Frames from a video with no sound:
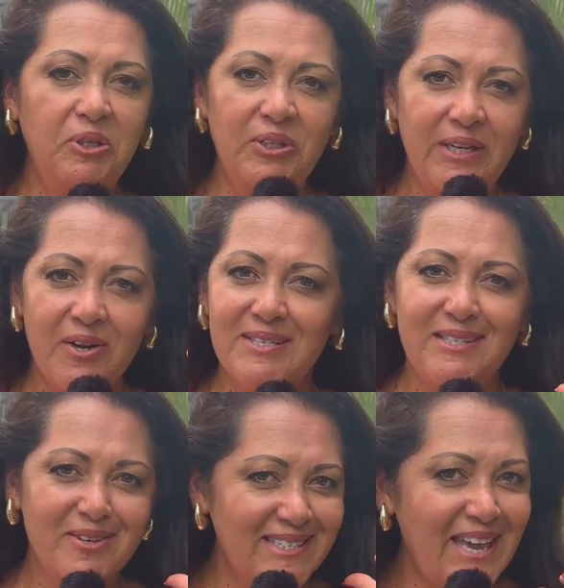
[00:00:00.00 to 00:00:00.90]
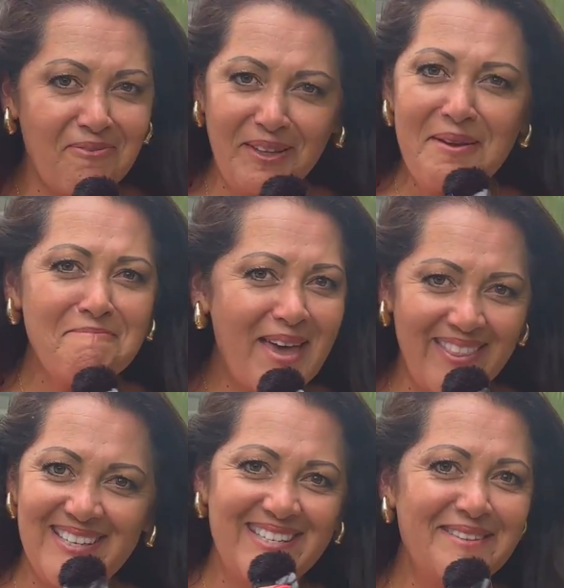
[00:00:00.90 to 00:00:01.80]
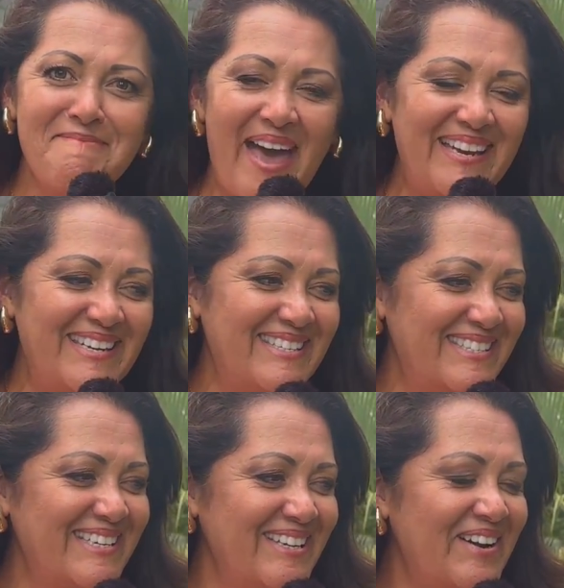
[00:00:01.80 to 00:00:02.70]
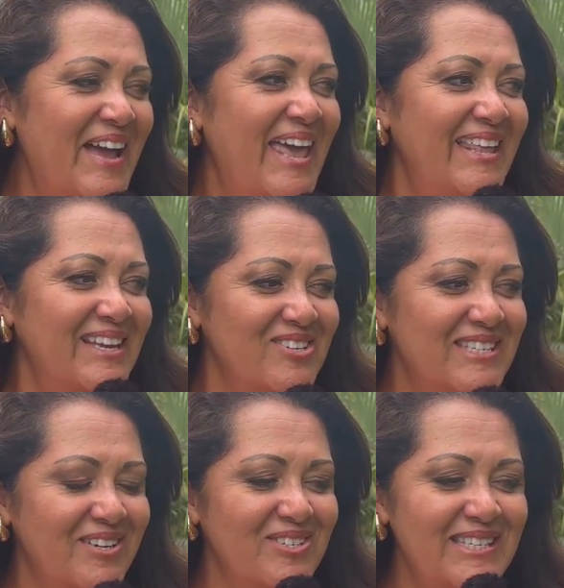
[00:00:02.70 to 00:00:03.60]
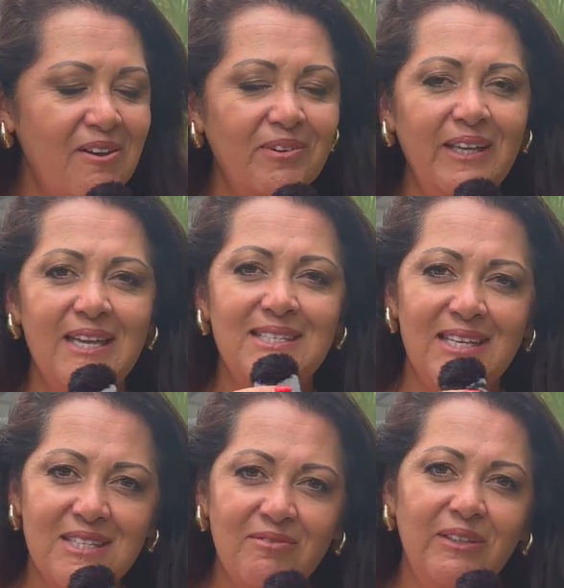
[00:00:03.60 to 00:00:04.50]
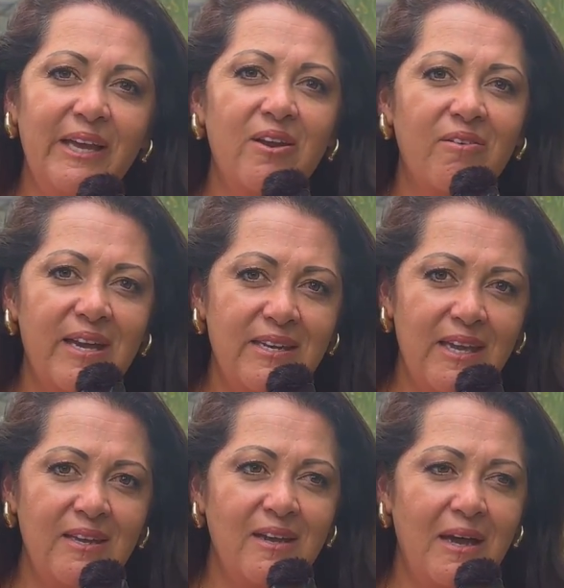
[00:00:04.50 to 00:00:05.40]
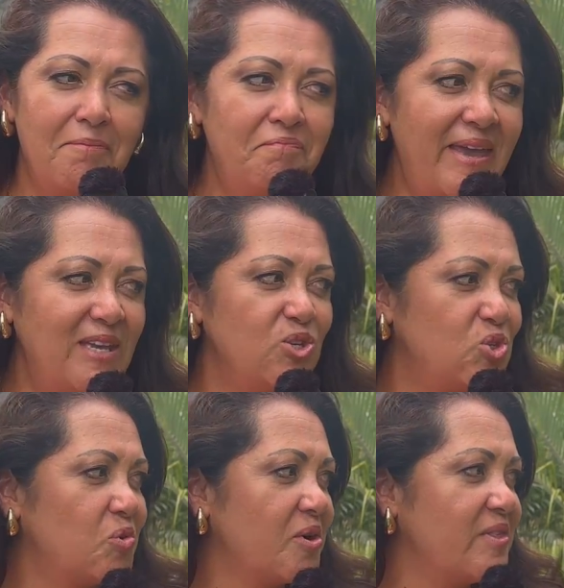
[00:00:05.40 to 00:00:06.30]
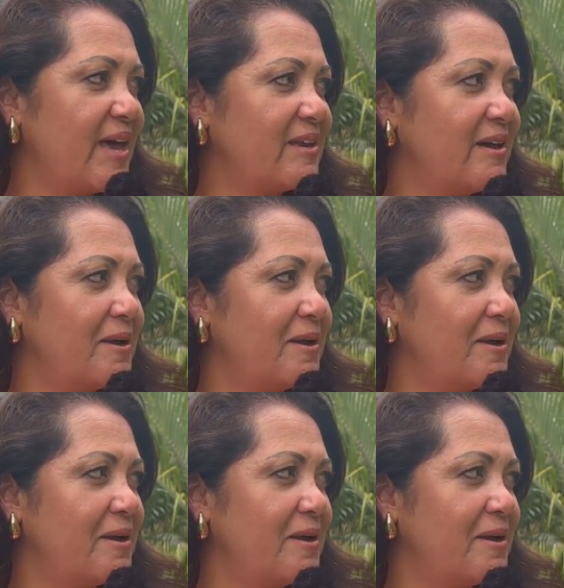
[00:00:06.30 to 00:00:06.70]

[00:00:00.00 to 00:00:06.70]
there's definitely a method to the madness. There's definitely a sense of layering and making sure that